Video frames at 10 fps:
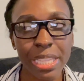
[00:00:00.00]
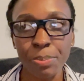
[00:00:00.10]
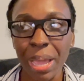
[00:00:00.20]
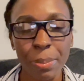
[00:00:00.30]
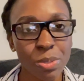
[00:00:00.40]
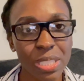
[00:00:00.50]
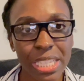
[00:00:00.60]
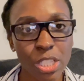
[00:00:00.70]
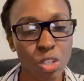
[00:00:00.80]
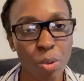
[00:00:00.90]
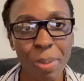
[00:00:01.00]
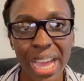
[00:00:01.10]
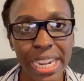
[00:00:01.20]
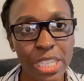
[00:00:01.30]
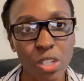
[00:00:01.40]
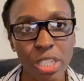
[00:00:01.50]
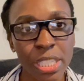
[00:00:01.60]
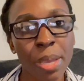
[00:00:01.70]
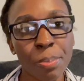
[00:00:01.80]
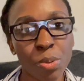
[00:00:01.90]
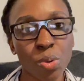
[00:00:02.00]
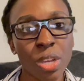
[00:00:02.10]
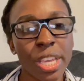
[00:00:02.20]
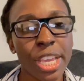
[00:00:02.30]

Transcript: The Bible says that our body is our temple.